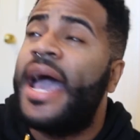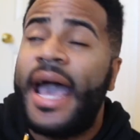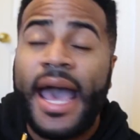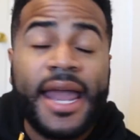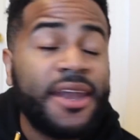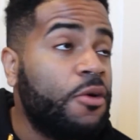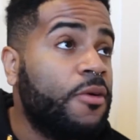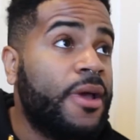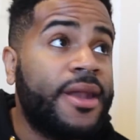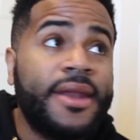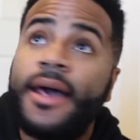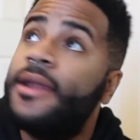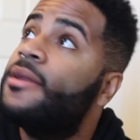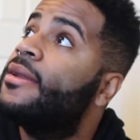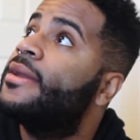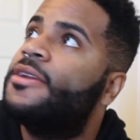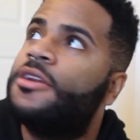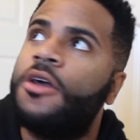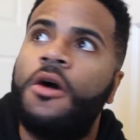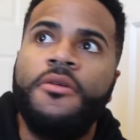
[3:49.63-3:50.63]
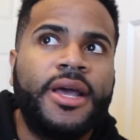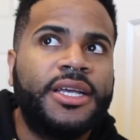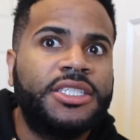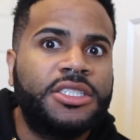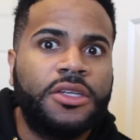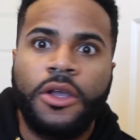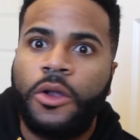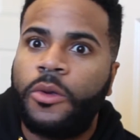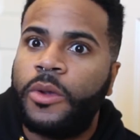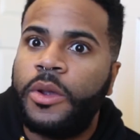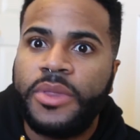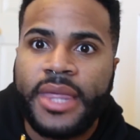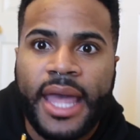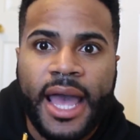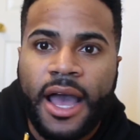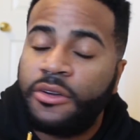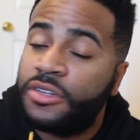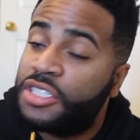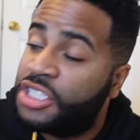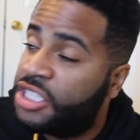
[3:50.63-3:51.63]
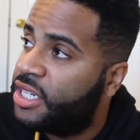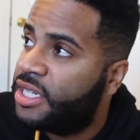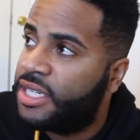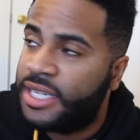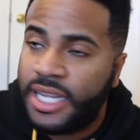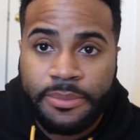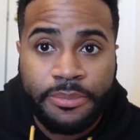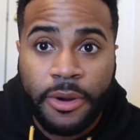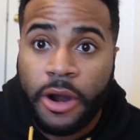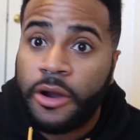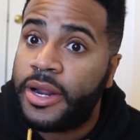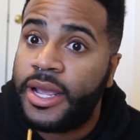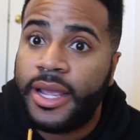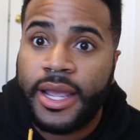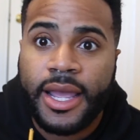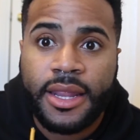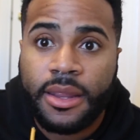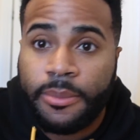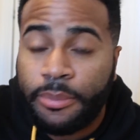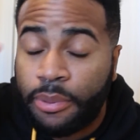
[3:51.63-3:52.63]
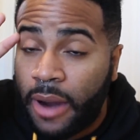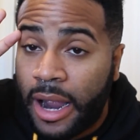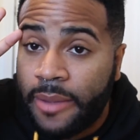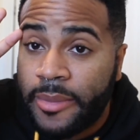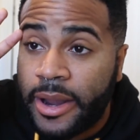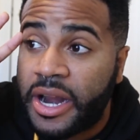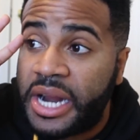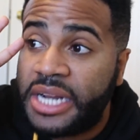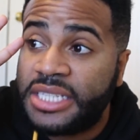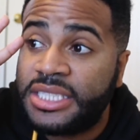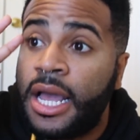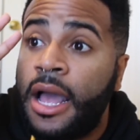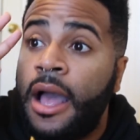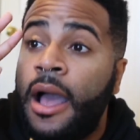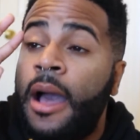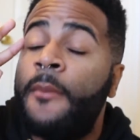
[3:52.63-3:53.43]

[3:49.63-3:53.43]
I don't necessarily agree with how she did Bernie in the primaries.